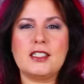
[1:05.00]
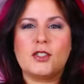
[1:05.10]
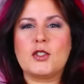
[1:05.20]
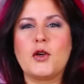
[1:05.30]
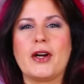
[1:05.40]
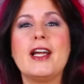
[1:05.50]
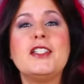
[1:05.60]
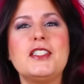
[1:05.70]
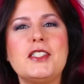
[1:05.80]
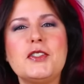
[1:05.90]
Just ignore it.
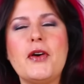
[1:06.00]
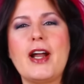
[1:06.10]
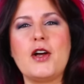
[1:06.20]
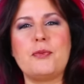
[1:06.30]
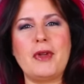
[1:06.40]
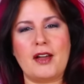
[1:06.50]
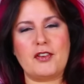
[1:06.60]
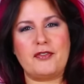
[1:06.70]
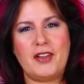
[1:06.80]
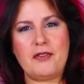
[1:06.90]
I hope you have
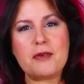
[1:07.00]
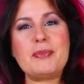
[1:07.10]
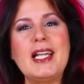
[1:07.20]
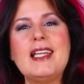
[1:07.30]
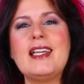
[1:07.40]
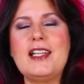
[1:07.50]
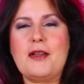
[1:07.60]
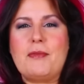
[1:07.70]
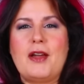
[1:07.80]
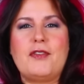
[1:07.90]
your favorite blanket
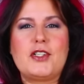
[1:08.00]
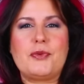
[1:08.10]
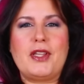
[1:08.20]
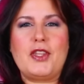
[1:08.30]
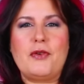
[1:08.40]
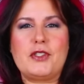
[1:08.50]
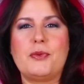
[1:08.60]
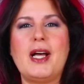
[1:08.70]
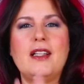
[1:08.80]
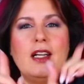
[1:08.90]
and beverage with you as
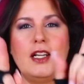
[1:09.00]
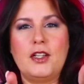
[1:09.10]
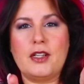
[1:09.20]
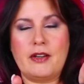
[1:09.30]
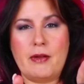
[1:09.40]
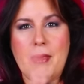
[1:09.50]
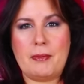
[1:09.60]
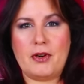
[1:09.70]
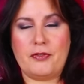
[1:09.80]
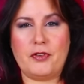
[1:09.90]
well. You're gonna
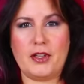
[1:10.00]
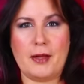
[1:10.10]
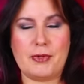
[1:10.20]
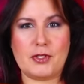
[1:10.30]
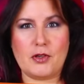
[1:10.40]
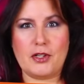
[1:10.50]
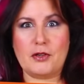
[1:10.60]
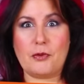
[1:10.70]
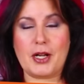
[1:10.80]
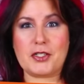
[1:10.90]
remember full
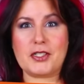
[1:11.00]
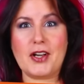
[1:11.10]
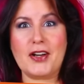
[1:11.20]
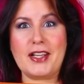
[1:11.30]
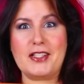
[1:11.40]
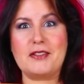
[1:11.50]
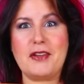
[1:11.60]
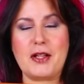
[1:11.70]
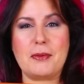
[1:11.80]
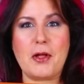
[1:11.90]
episode watch along is
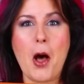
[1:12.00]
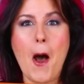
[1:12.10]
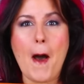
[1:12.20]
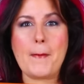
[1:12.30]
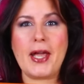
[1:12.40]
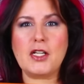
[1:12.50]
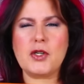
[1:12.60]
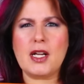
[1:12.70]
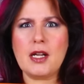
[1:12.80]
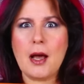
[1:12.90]
available on
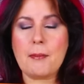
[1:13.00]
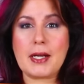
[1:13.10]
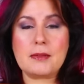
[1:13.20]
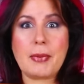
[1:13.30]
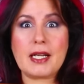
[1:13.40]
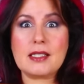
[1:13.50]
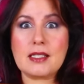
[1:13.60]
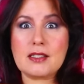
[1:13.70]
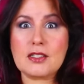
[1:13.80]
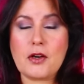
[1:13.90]
Patreon. My spidey
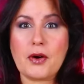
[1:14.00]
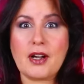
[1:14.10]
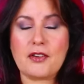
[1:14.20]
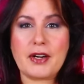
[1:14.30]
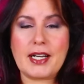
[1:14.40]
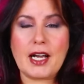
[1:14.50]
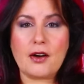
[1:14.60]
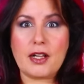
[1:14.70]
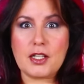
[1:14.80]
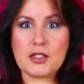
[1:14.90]
sense is going off right
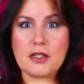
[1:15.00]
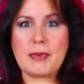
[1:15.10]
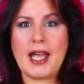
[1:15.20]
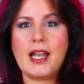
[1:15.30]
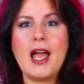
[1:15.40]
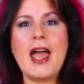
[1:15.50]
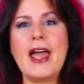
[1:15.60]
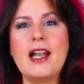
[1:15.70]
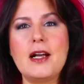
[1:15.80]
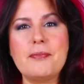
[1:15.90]
now and it's hurting my head.
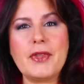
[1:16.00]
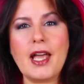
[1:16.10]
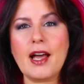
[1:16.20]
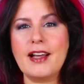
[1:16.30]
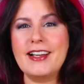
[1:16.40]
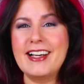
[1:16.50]
And yeah,